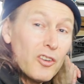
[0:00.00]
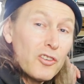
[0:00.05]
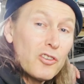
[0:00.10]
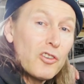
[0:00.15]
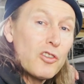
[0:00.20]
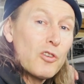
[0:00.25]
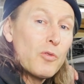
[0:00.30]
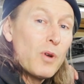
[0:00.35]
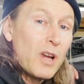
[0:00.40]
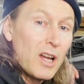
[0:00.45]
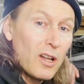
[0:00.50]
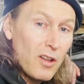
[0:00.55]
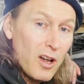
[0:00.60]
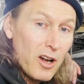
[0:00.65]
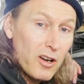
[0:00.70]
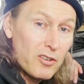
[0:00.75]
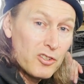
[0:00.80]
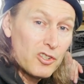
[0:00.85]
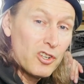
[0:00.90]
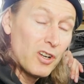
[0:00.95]
under the wheel
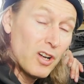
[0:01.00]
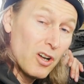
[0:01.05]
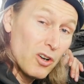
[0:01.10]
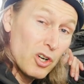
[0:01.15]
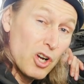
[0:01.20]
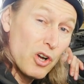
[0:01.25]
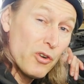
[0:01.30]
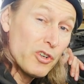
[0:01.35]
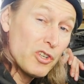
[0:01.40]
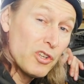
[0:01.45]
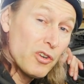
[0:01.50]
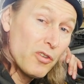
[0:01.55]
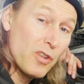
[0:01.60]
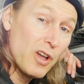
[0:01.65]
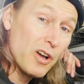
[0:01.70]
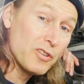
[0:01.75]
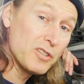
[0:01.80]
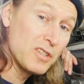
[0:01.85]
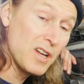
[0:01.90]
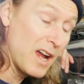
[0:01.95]
arch and I'll go and do
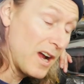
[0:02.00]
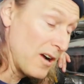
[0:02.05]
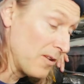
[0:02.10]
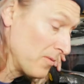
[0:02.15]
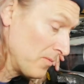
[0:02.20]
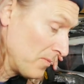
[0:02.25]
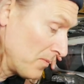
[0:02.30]
those now.